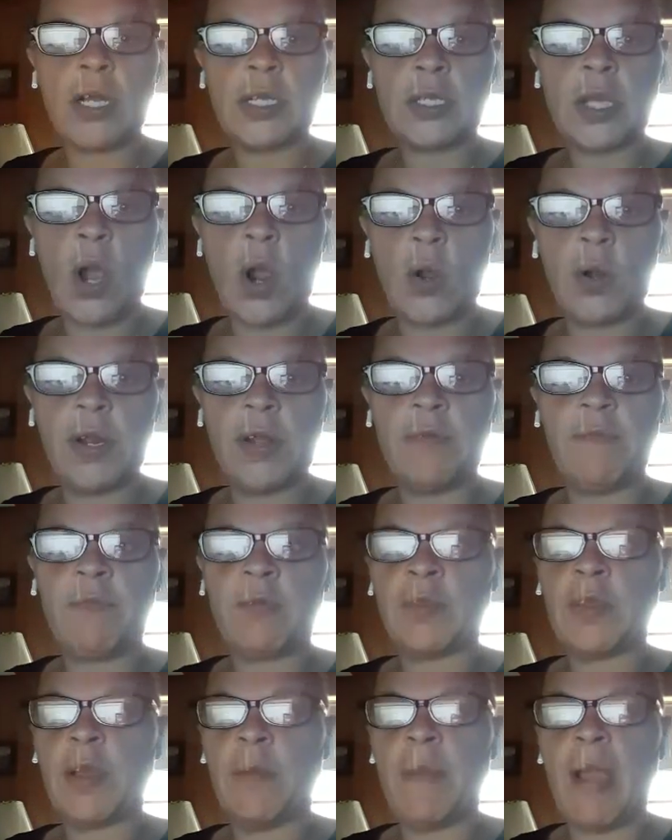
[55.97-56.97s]
is hurting
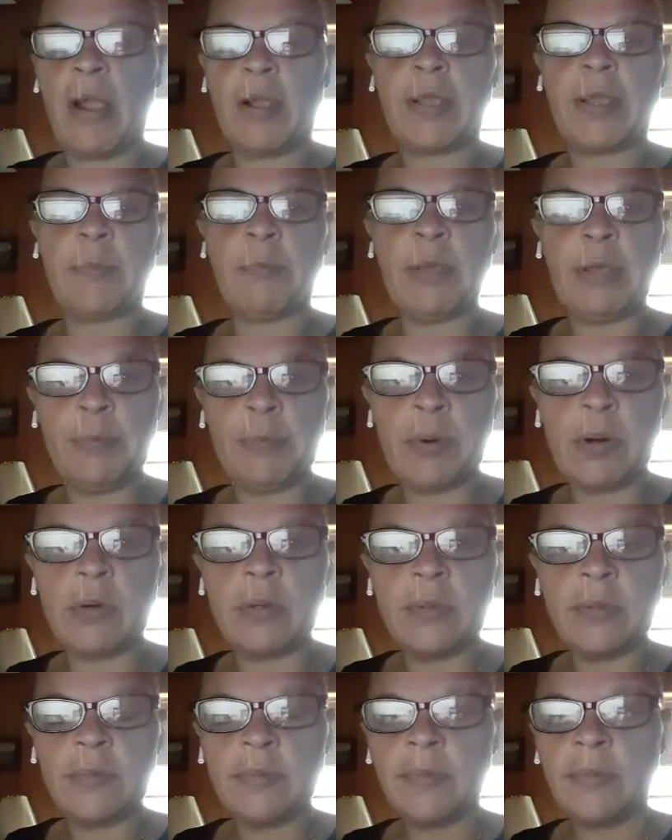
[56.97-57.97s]
for the American
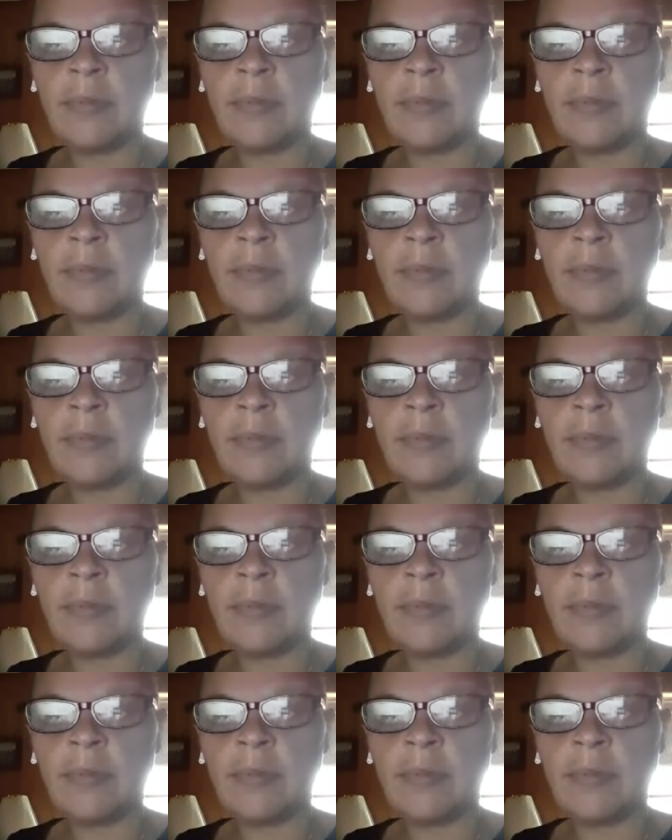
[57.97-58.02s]
people.